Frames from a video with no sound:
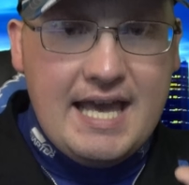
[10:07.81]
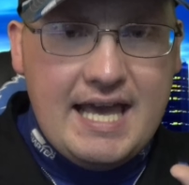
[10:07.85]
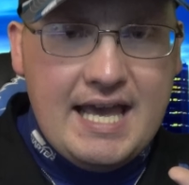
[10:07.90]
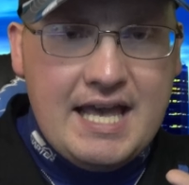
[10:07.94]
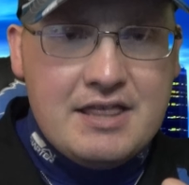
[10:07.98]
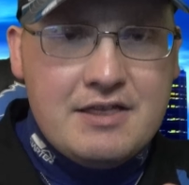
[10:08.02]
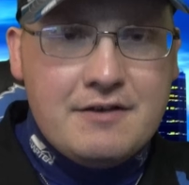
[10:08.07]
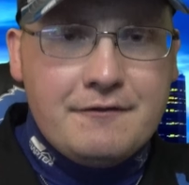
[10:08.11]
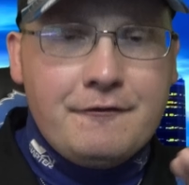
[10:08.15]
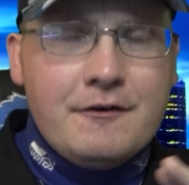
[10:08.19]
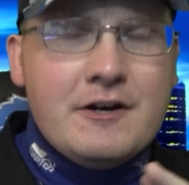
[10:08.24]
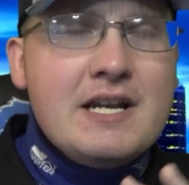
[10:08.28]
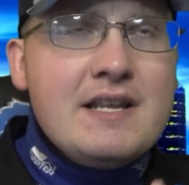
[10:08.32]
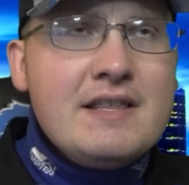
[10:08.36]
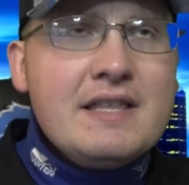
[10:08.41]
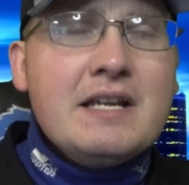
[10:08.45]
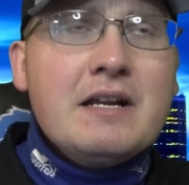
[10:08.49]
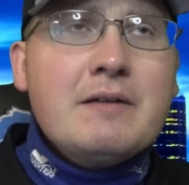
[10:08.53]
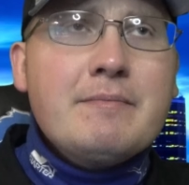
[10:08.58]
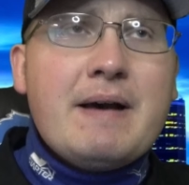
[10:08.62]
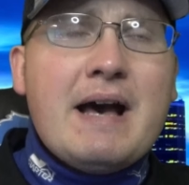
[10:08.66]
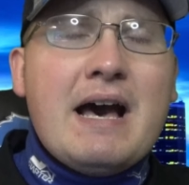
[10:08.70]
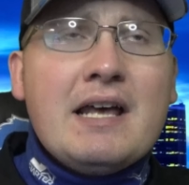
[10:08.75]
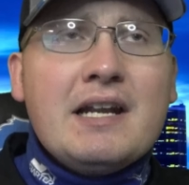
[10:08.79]
And the funny
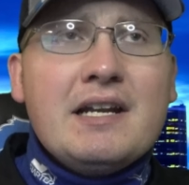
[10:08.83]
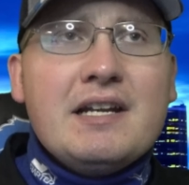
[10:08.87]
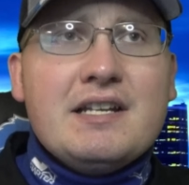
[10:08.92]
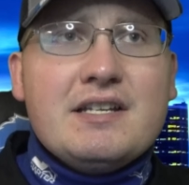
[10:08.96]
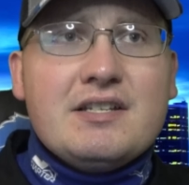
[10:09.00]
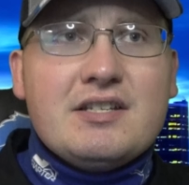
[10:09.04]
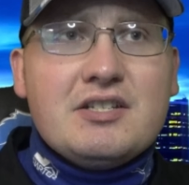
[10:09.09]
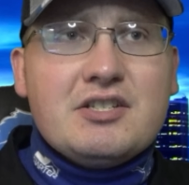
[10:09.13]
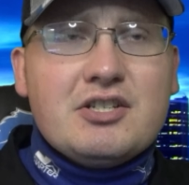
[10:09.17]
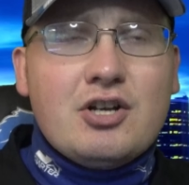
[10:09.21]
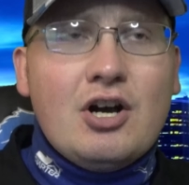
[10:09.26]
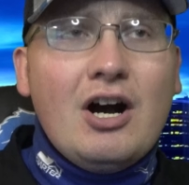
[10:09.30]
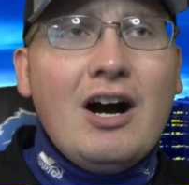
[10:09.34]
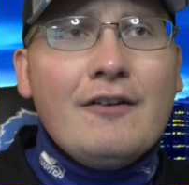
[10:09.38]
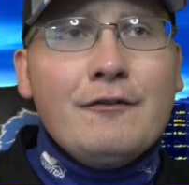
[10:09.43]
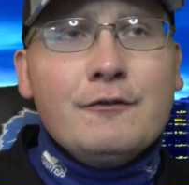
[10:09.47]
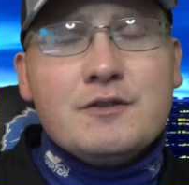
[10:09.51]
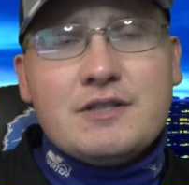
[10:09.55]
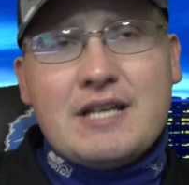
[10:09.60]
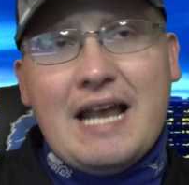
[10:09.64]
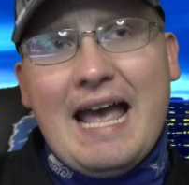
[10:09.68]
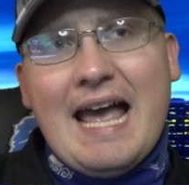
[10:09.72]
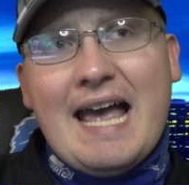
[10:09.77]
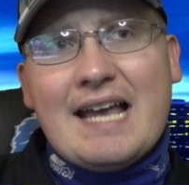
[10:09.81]
thing about it is Goff
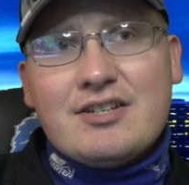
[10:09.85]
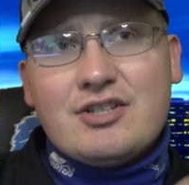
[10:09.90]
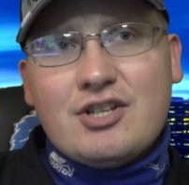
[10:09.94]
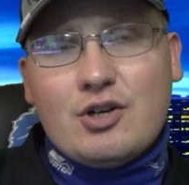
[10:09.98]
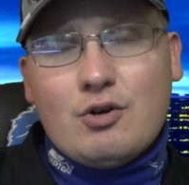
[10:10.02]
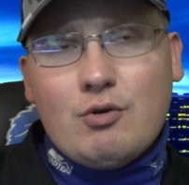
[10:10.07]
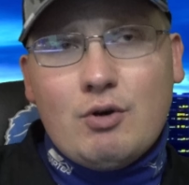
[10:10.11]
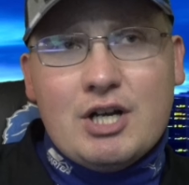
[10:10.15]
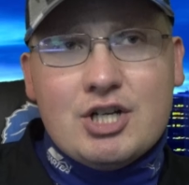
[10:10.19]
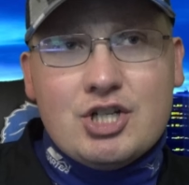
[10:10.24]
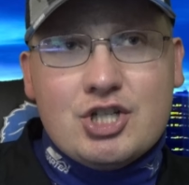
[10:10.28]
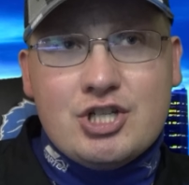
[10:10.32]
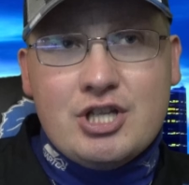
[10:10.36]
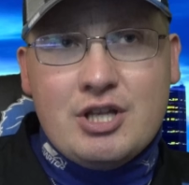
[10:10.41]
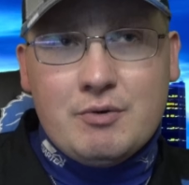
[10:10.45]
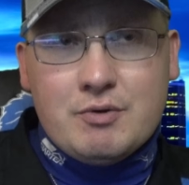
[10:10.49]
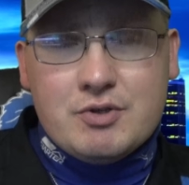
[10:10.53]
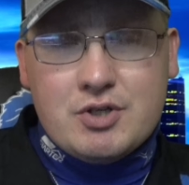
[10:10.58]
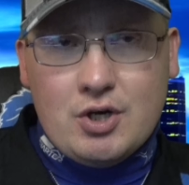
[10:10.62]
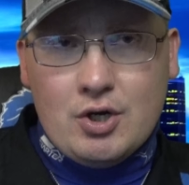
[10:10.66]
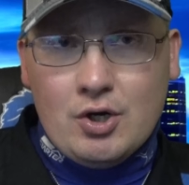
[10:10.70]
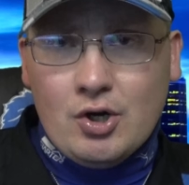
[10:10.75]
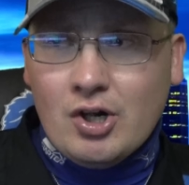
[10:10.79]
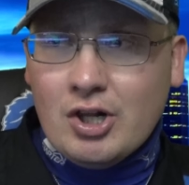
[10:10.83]
was asked a question that
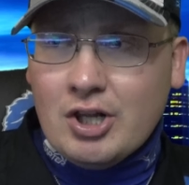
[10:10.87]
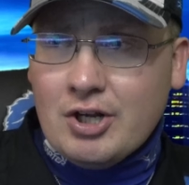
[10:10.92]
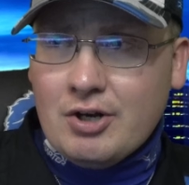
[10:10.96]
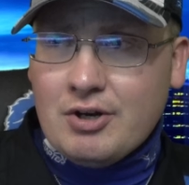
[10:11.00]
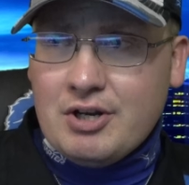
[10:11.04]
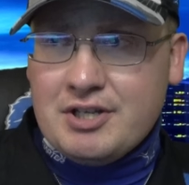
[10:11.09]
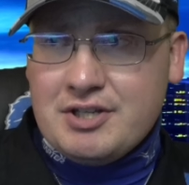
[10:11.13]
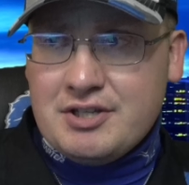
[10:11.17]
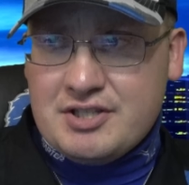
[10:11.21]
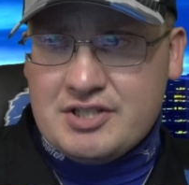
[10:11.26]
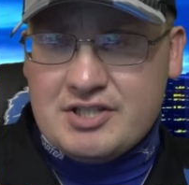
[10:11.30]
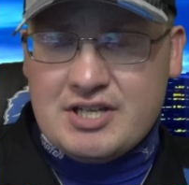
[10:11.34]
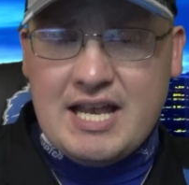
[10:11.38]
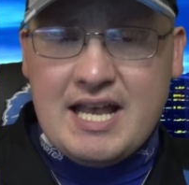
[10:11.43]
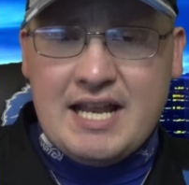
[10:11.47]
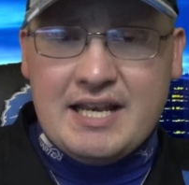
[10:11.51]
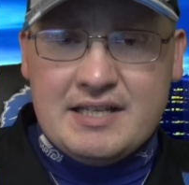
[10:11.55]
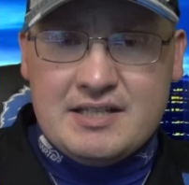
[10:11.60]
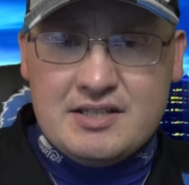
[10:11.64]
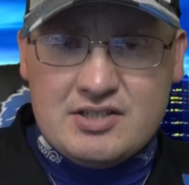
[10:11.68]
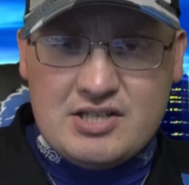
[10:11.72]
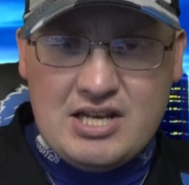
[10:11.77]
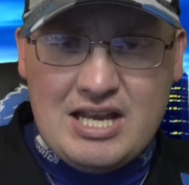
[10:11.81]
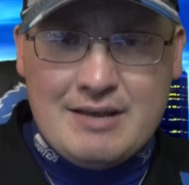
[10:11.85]
was earlier in
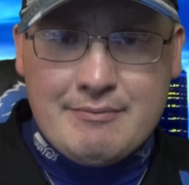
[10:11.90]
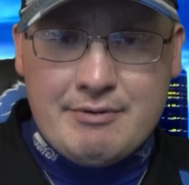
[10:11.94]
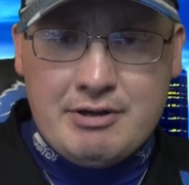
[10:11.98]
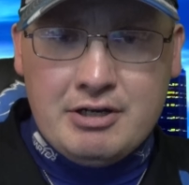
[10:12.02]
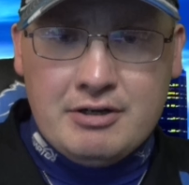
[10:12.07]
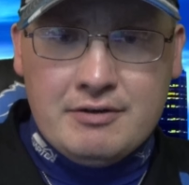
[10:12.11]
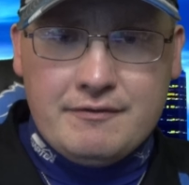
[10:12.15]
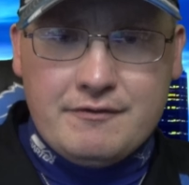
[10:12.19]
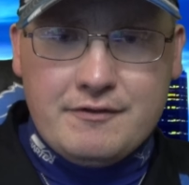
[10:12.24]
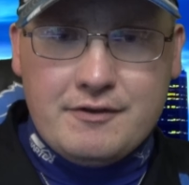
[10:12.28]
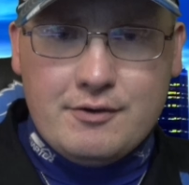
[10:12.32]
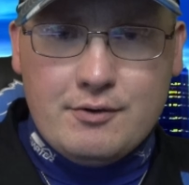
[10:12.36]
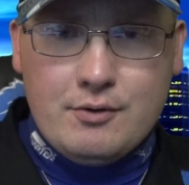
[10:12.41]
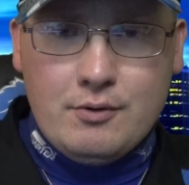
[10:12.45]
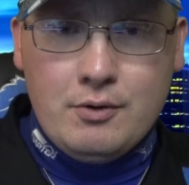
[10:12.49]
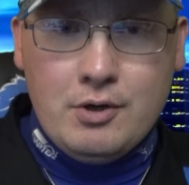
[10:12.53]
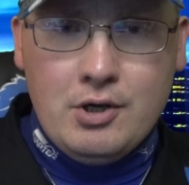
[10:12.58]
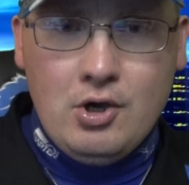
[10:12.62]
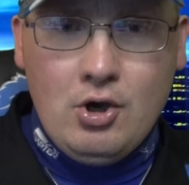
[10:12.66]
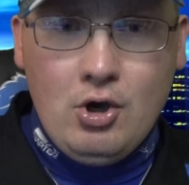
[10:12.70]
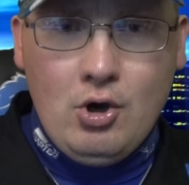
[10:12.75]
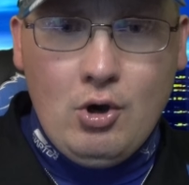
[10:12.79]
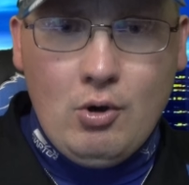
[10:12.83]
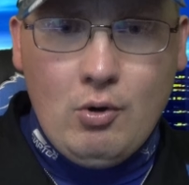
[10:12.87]
said same interview,
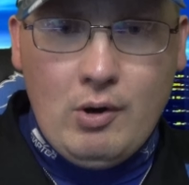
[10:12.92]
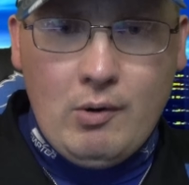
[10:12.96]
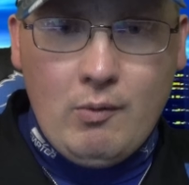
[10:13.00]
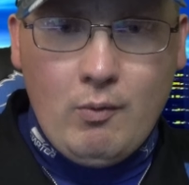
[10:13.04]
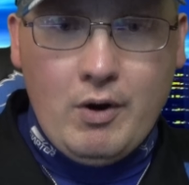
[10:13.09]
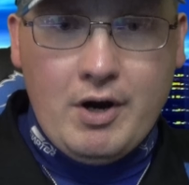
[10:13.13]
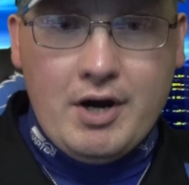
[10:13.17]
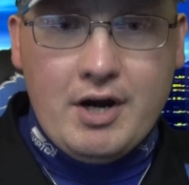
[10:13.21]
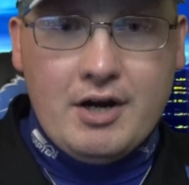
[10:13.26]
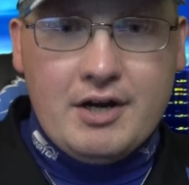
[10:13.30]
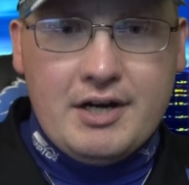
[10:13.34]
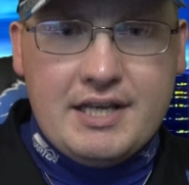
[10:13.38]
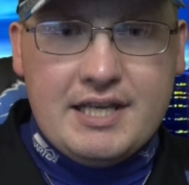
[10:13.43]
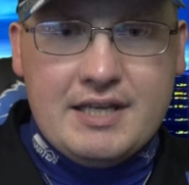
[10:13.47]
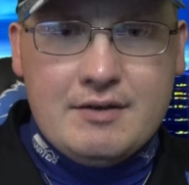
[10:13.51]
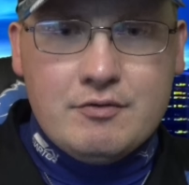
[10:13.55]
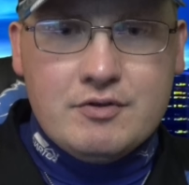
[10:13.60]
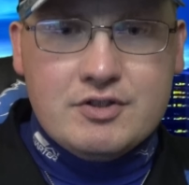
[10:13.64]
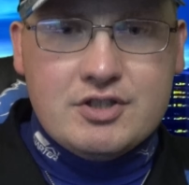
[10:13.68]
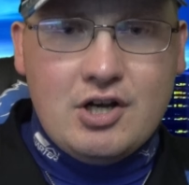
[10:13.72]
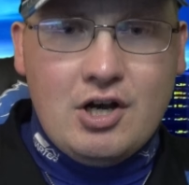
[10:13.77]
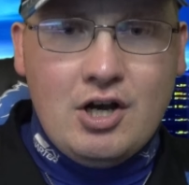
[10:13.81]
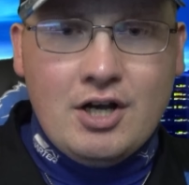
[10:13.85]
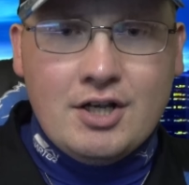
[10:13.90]
where he
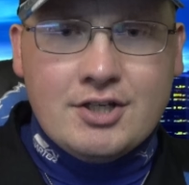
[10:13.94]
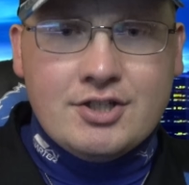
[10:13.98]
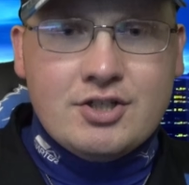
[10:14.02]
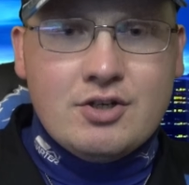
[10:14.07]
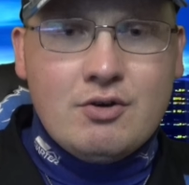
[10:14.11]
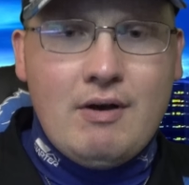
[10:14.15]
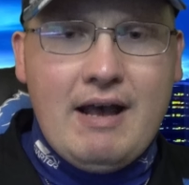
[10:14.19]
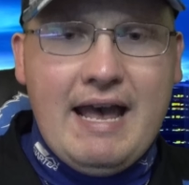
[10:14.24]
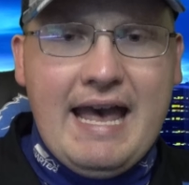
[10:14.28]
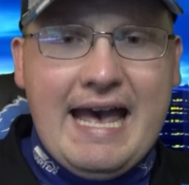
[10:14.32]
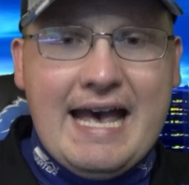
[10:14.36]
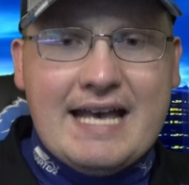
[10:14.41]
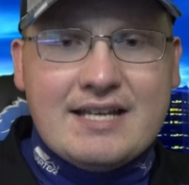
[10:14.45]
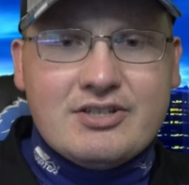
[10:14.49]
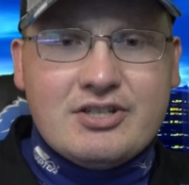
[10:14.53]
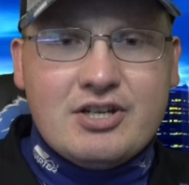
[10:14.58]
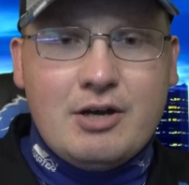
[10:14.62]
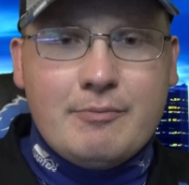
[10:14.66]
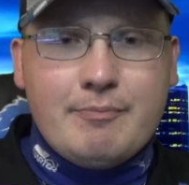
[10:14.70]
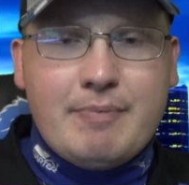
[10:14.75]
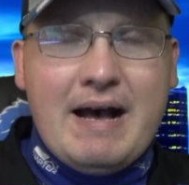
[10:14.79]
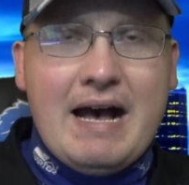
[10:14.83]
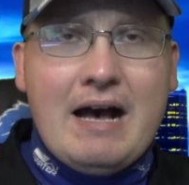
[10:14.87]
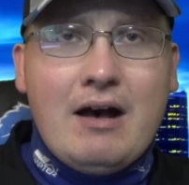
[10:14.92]
was also asked
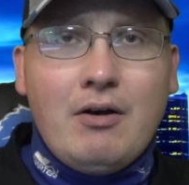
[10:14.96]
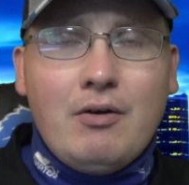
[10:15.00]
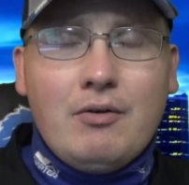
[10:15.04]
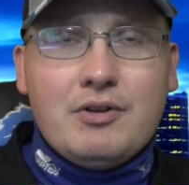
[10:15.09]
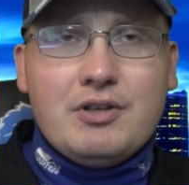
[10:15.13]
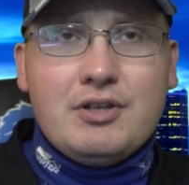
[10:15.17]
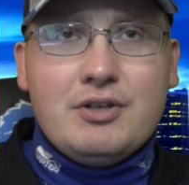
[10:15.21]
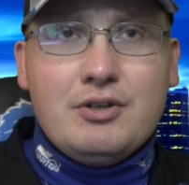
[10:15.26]
about,